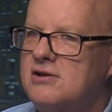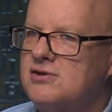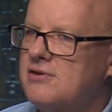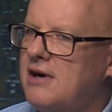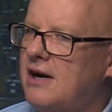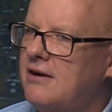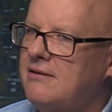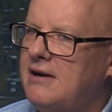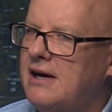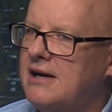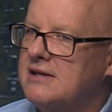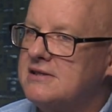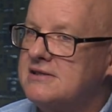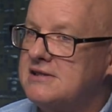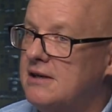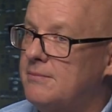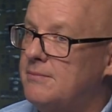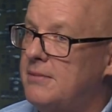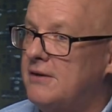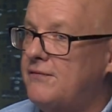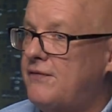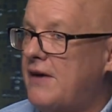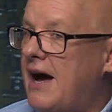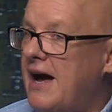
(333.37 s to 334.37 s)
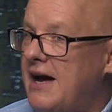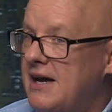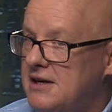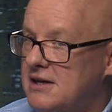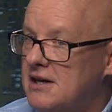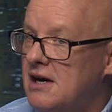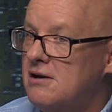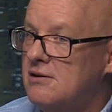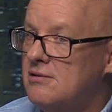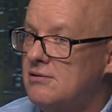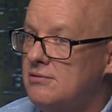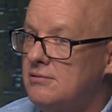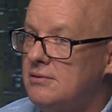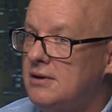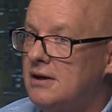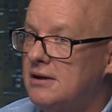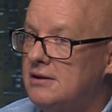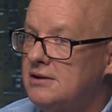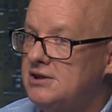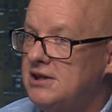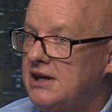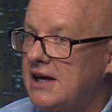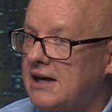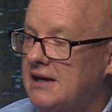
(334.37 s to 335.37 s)
right around and said, but if I had known
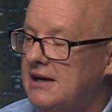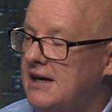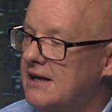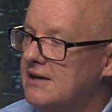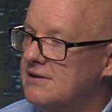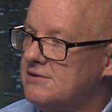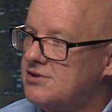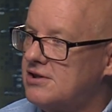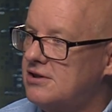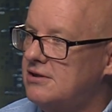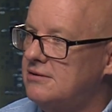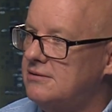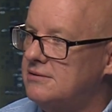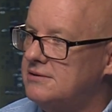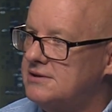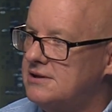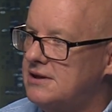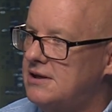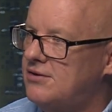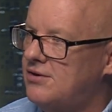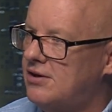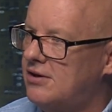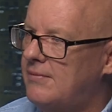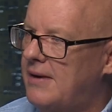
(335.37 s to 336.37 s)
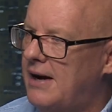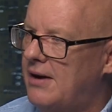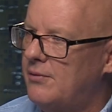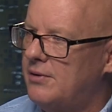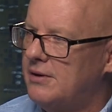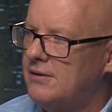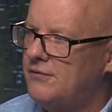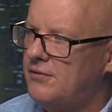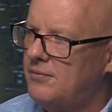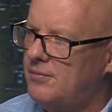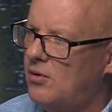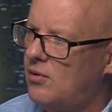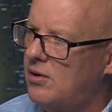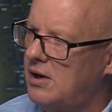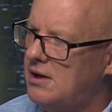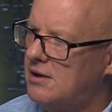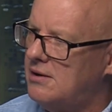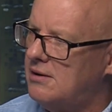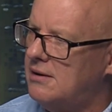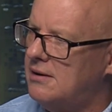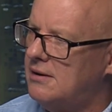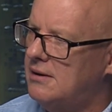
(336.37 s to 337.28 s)
she had Down syndrome, I would have aborted her.